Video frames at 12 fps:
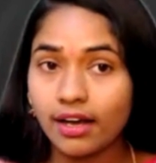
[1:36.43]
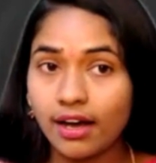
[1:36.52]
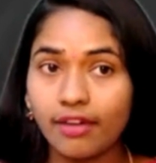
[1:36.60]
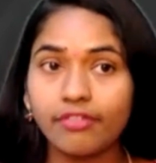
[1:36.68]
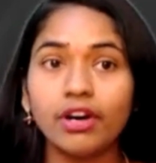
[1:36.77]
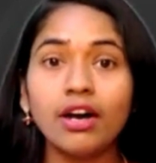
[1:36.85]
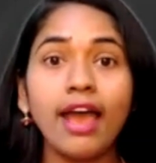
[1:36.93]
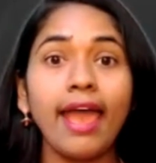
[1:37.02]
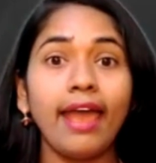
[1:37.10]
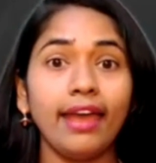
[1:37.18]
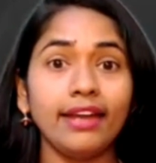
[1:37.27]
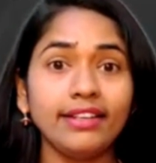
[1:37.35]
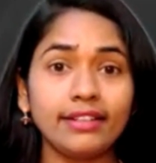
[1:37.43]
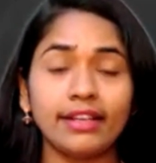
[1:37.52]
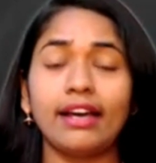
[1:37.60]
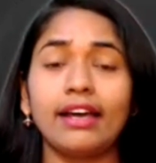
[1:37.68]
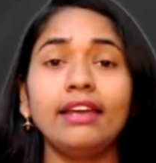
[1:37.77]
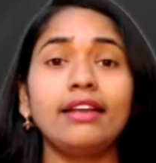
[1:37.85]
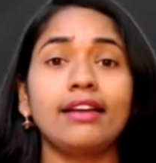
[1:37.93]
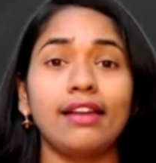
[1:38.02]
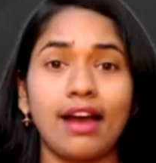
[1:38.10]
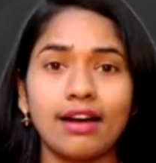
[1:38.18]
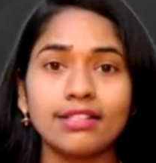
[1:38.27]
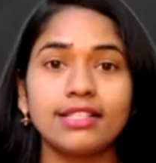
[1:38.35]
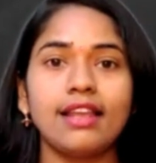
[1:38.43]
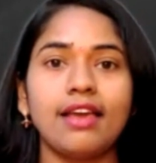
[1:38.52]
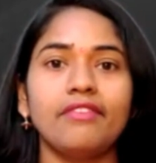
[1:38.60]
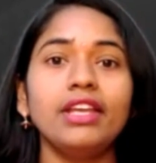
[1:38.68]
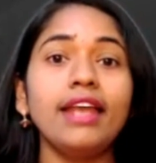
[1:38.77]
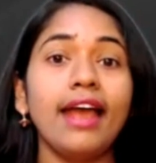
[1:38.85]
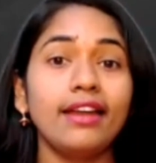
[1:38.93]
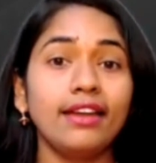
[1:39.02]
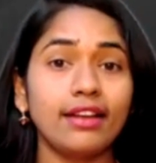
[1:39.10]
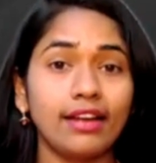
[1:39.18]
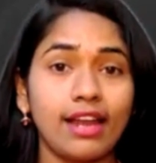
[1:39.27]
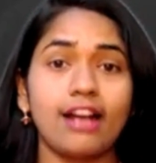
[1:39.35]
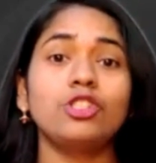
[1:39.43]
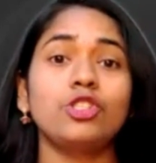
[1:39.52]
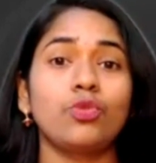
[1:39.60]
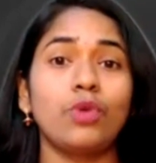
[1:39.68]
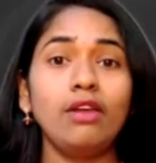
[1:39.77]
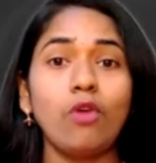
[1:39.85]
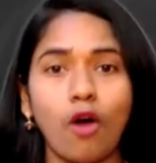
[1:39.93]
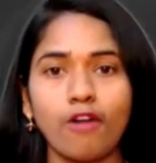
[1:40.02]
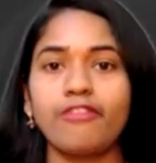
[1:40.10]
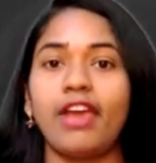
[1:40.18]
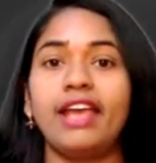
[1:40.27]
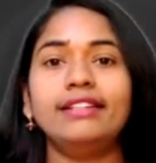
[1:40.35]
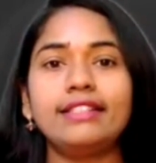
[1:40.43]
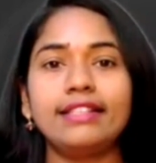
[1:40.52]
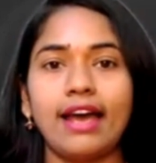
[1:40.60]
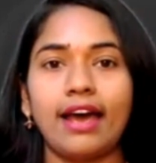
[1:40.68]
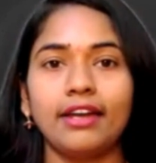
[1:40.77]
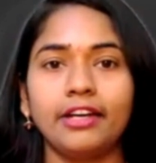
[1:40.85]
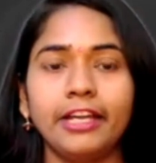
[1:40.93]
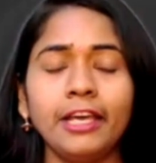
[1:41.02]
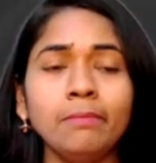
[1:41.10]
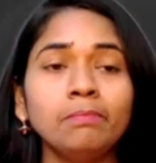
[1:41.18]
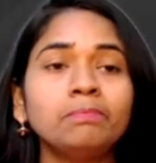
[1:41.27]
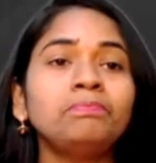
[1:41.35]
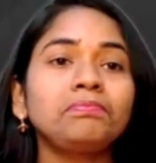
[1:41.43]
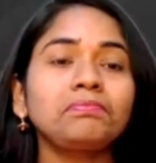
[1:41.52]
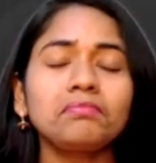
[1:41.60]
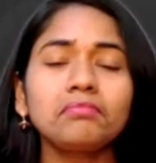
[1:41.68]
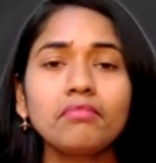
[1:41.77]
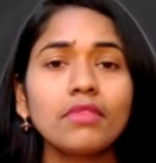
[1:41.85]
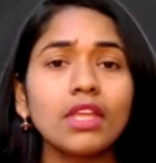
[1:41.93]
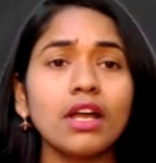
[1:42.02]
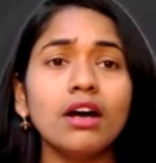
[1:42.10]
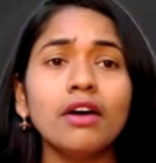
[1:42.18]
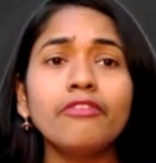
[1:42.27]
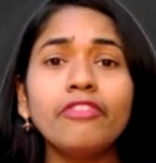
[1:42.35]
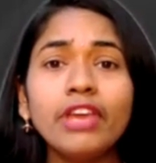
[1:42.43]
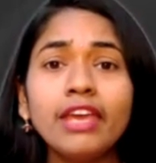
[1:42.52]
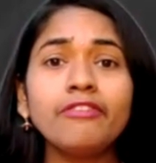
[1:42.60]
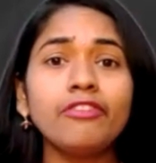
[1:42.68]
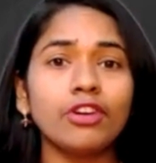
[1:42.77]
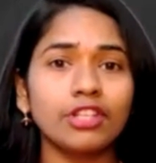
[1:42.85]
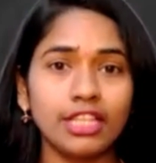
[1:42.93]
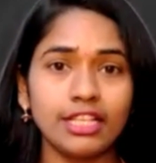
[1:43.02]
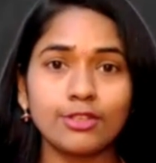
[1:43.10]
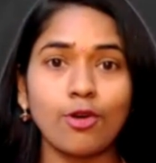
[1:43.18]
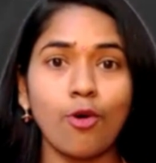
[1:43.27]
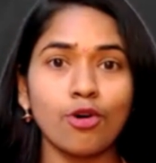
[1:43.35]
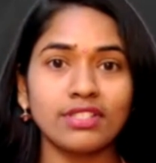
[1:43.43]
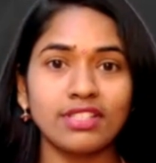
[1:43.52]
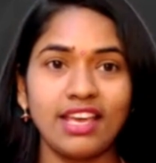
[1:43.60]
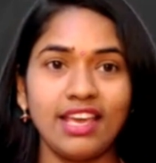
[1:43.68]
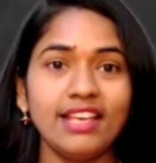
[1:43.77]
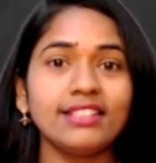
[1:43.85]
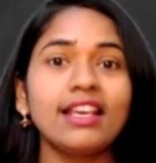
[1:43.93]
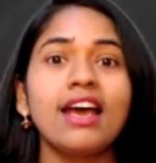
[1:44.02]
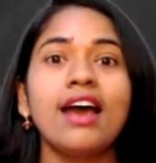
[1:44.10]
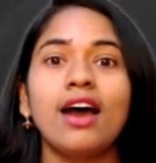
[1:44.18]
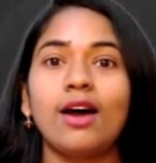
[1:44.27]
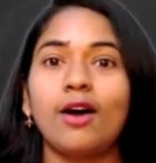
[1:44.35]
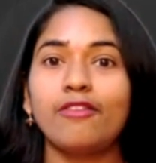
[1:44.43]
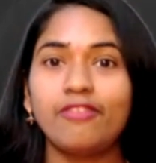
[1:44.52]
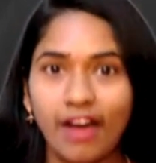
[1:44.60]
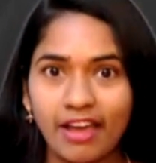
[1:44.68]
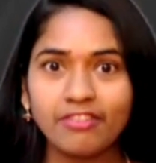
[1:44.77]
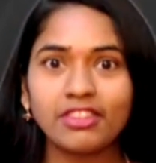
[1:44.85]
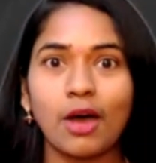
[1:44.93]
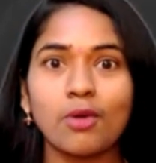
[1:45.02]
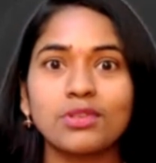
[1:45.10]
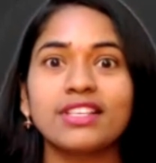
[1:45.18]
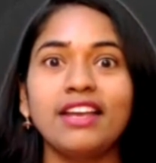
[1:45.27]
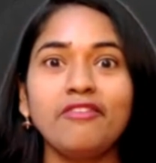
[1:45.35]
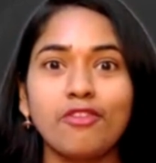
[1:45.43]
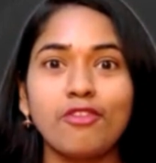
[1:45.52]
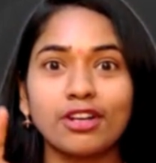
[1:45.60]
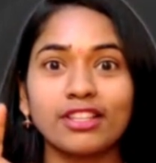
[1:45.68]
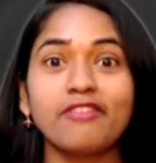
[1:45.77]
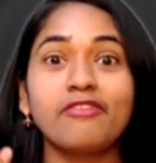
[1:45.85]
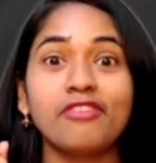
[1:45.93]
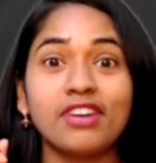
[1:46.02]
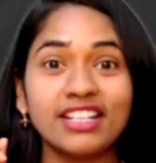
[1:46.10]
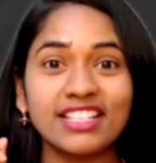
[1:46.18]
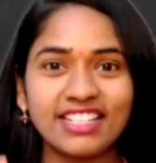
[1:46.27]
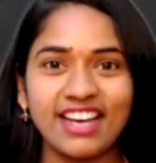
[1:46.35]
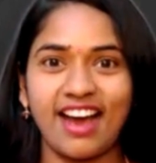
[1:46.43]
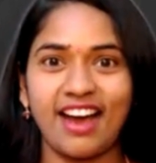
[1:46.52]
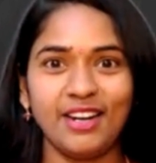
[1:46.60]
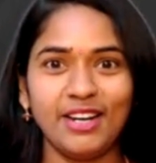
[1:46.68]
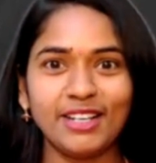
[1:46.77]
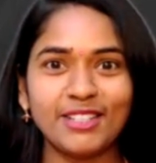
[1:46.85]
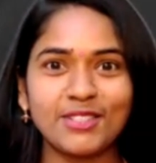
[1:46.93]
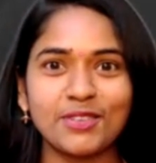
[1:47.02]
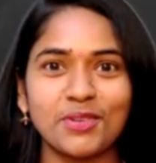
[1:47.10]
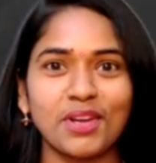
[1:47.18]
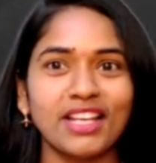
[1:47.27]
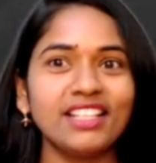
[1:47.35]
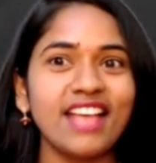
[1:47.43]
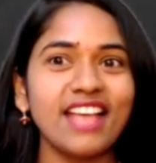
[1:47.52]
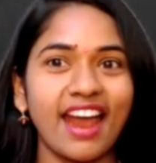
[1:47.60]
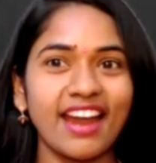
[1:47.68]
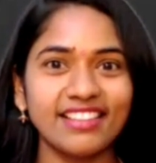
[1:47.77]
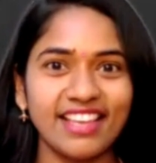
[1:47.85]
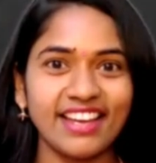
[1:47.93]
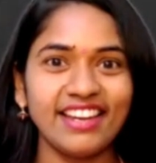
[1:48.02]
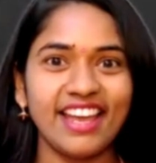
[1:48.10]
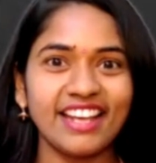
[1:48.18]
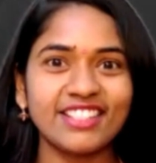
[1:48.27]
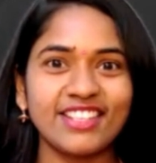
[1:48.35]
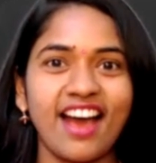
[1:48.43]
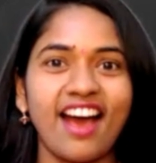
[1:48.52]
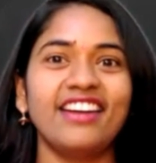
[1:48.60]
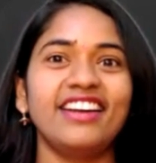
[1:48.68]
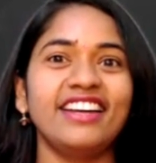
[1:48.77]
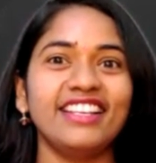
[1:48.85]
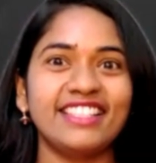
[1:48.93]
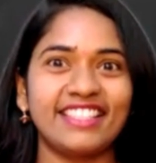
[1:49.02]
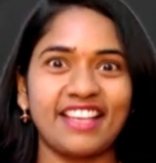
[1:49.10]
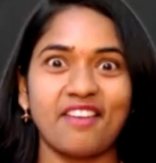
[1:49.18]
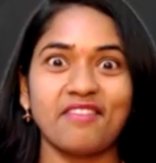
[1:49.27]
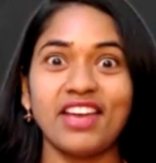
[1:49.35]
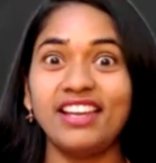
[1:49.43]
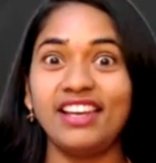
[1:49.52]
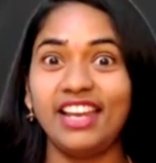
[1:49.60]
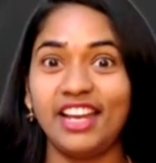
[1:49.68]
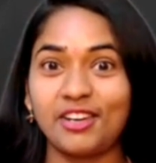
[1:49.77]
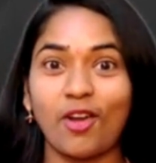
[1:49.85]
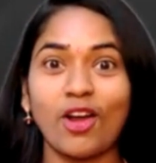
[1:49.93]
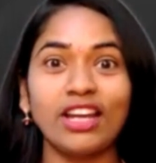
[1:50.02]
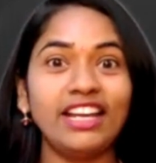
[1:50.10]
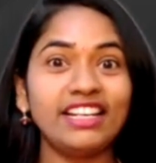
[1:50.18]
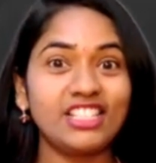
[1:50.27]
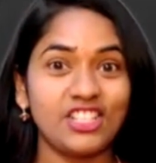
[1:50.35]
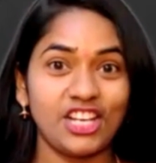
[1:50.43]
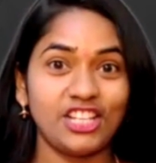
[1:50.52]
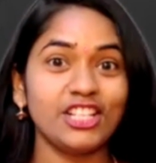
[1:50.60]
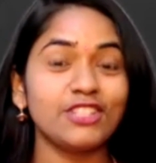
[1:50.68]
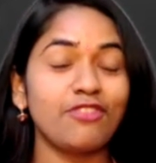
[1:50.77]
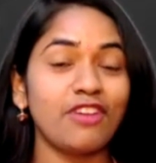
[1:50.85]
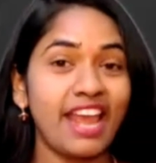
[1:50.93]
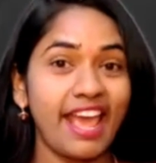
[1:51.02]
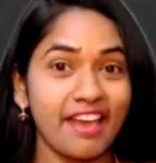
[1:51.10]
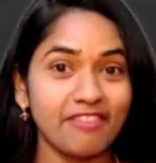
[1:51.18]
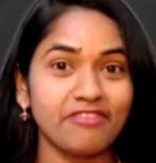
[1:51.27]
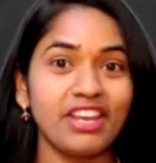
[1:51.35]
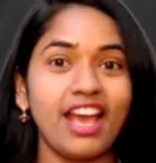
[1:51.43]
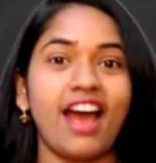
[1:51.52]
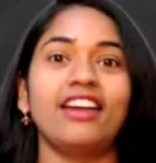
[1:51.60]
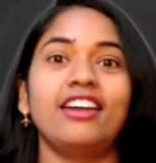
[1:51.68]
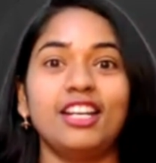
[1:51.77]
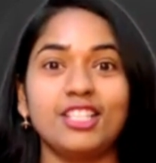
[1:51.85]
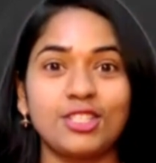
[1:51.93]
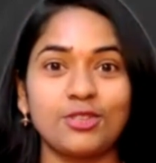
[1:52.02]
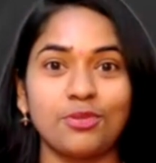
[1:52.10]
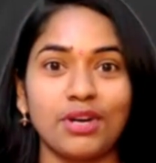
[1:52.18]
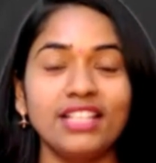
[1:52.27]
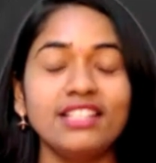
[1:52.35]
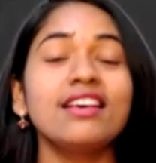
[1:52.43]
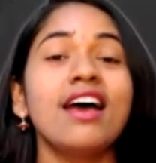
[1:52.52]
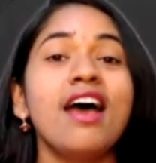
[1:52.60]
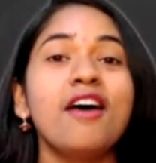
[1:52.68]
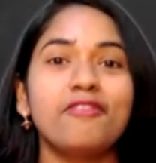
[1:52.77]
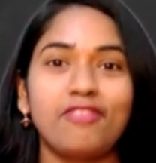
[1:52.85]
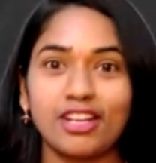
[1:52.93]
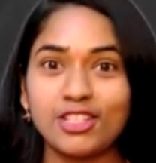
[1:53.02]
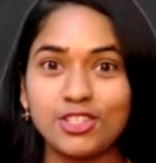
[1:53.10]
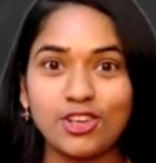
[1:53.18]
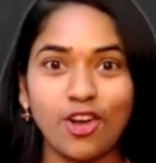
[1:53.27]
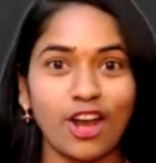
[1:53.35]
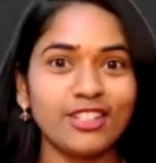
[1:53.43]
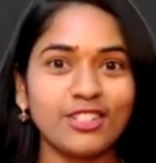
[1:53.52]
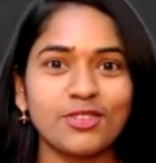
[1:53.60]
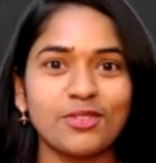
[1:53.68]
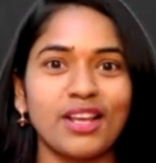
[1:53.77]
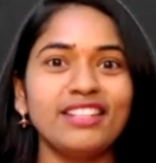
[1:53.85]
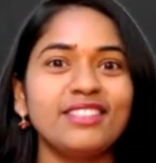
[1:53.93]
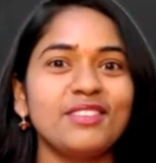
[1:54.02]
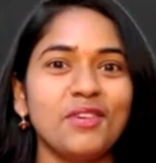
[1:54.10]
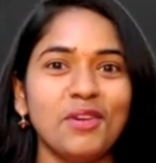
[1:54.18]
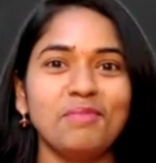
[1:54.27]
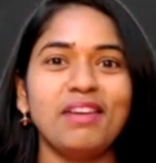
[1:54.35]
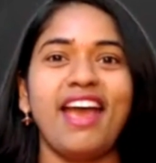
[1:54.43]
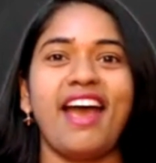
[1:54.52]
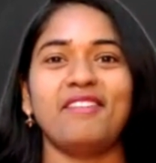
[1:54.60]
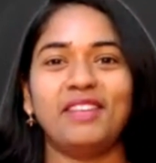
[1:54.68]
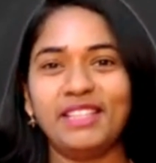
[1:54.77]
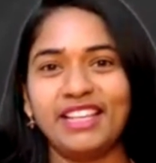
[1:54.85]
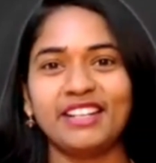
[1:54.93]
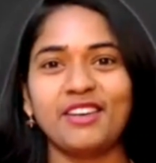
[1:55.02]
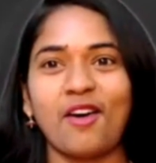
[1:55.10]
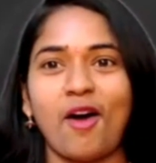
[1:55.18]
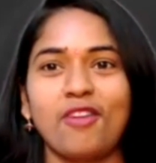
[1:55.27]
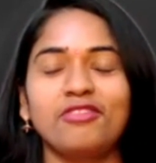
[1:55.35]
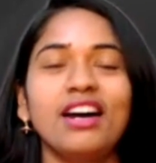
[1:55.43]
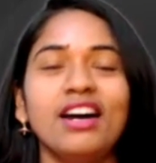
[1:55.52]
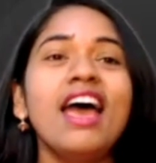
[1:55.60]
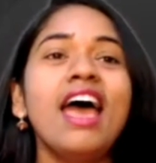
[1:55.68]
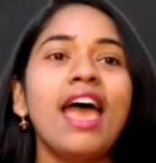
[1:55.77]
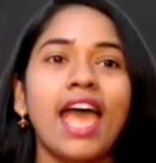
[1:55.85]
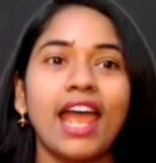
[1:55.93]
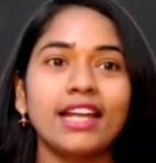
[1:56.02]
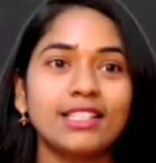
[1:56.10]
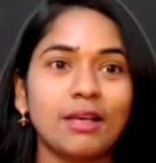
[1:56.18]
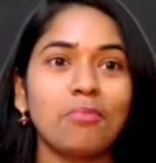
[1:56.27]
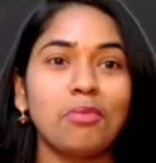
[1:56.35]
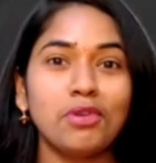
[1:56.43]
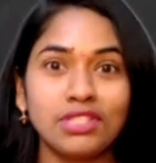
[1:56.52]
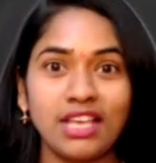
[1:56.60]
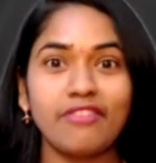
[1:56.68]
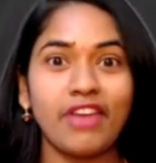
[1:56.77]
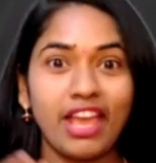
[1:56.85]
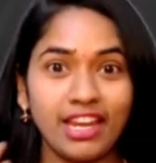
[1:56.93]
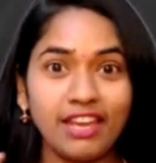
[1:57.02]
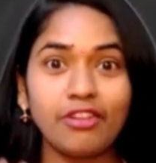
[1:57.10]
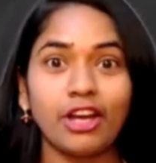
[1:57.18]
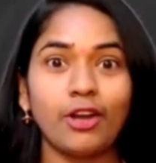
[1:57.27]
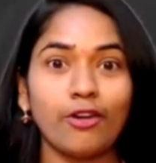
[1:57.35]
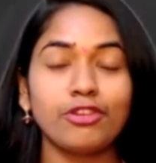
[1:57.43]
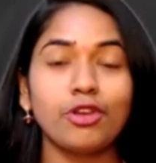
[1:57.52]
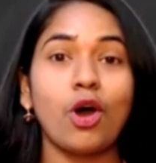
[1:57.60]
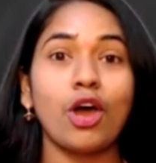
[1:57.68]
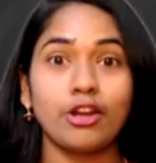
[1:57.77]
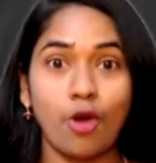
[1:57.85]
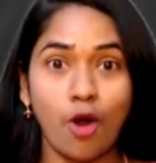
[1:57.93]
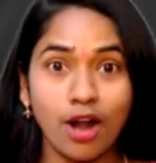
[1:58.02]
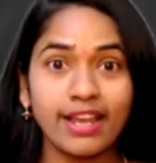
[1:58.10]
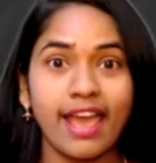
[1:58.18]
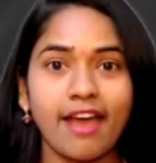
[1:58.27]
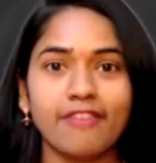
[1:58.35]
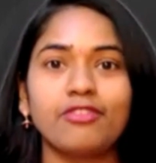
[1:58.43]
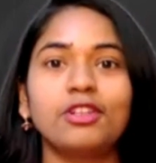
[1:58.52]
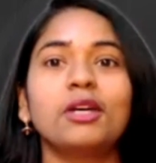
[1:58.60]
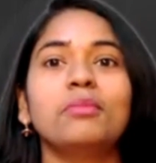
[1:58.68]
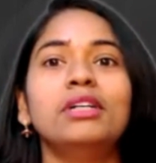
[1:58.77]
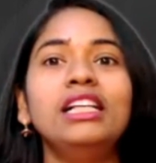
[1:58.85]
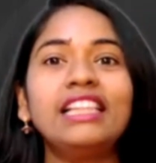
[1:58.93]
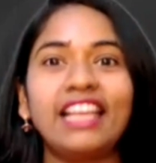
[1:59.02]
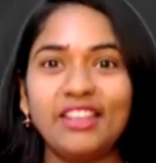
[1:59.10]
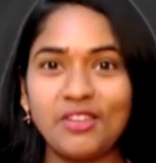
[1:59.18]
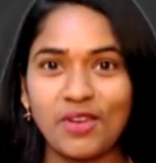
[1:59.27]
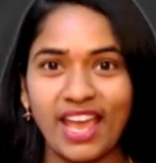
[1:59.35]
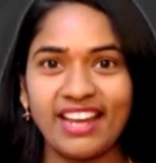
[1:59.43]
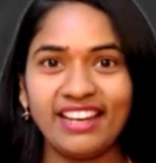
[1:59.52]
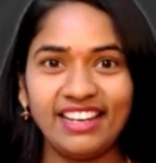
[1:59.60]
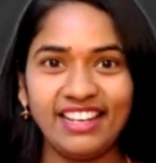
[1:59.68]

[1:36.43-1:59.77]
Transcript: cover entire class 11 and class 12 of NCERT. Fee for this course is 5,000 for the first 100 students, and then next 100 is 7. Later on, it changes for every 100 students. First joined students, you will be having that offer. And suppose if any one of you are not affordable, then you can